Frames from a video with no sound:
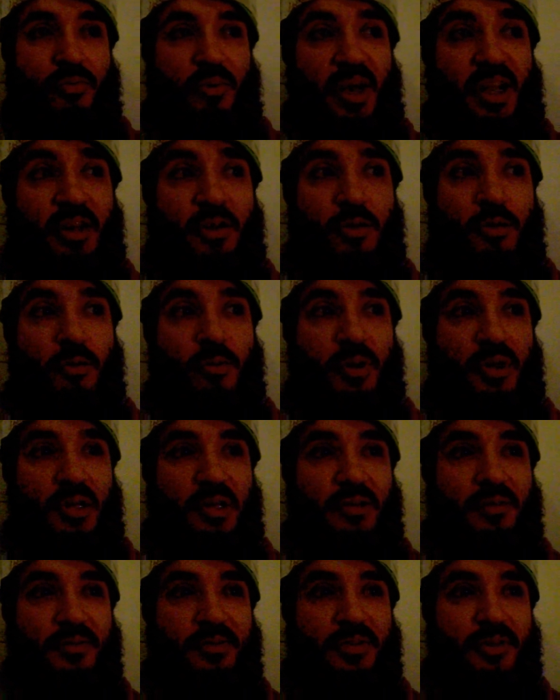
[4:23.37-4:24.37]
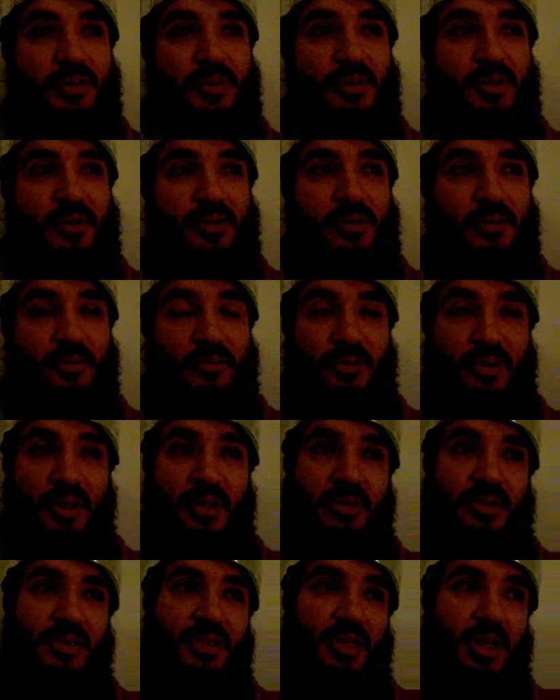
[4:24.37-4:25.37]
Radio waves on the
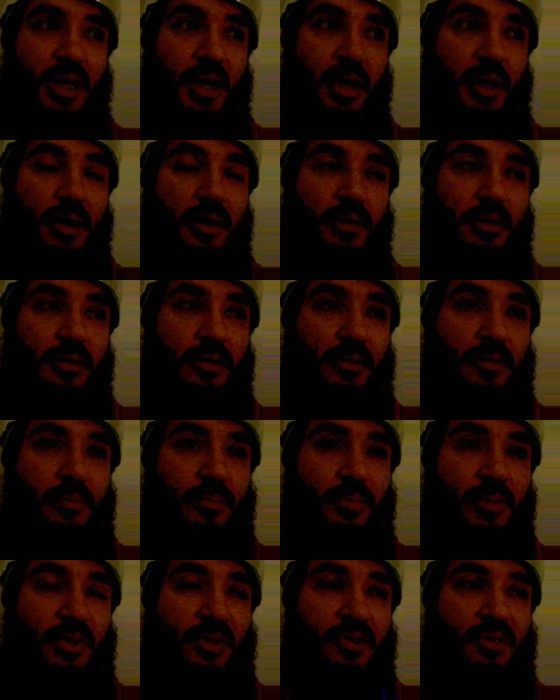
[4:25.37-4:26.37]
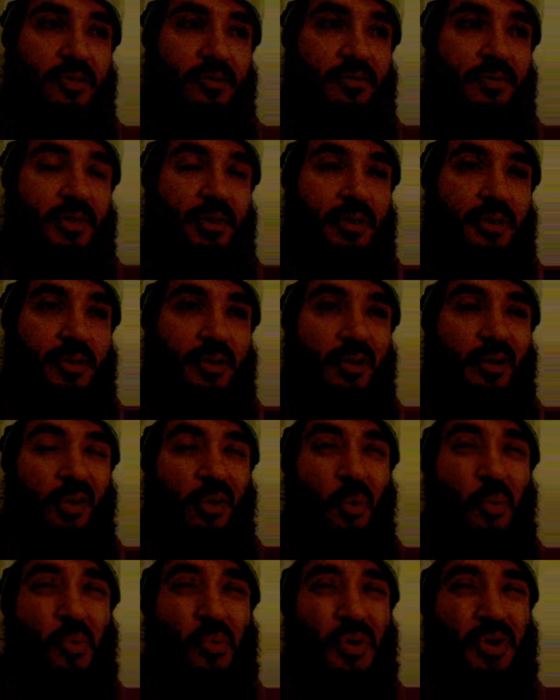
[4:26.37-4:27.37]
other side, because of the
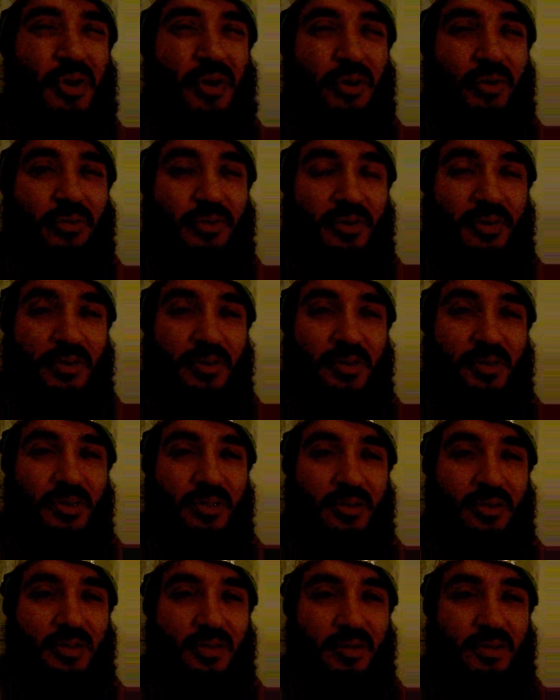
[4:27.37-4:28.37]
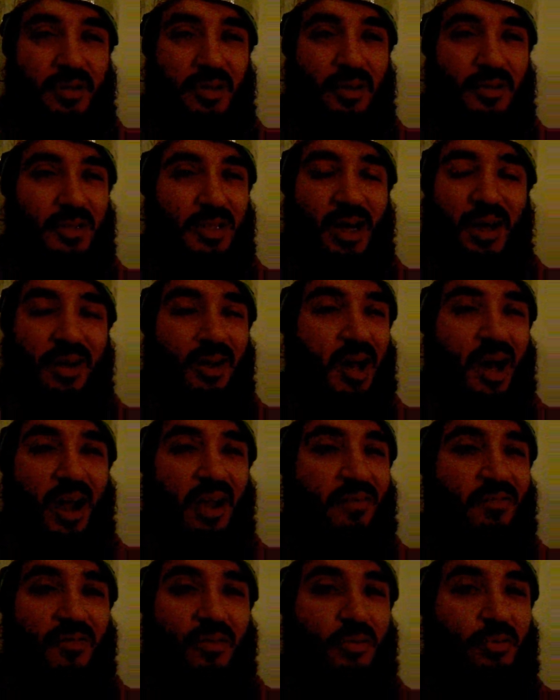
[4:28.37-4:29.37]
low current, not
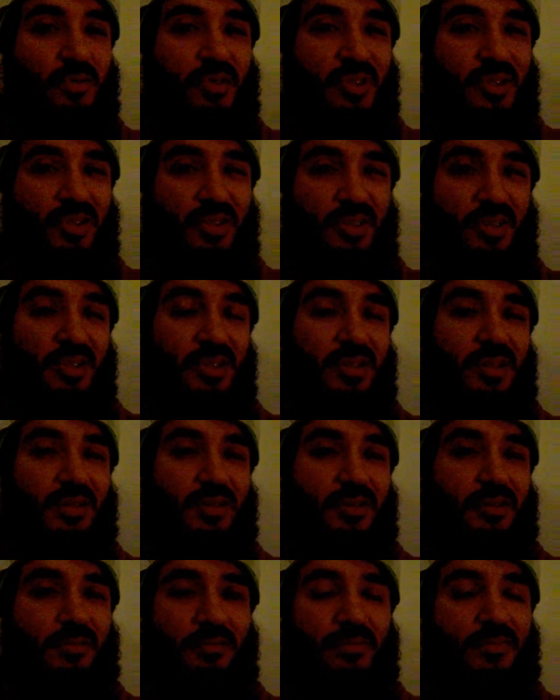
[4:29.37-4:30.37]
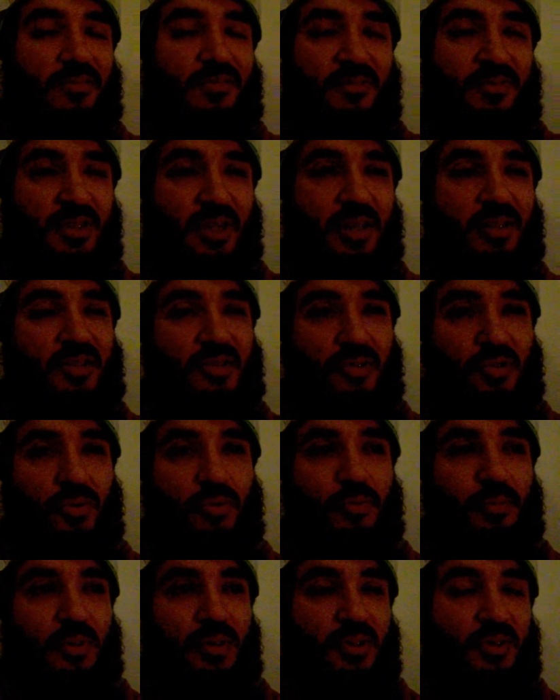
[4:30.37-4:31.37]
high voltage, it's not
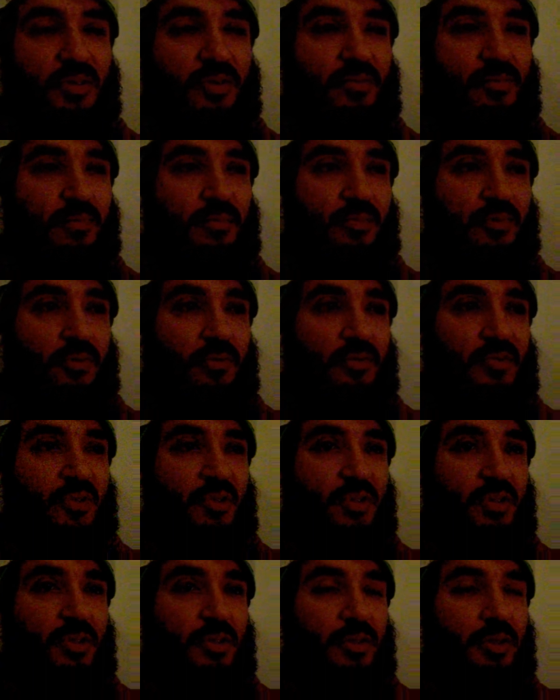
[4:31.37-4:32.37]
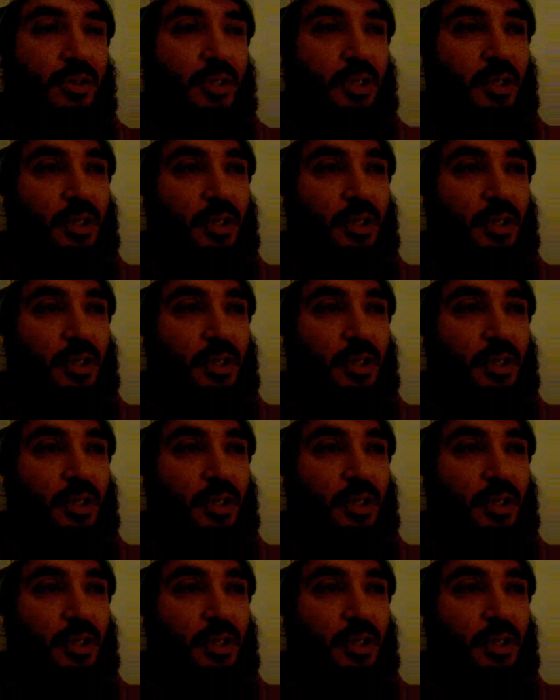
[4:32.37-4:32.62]
so much voltage,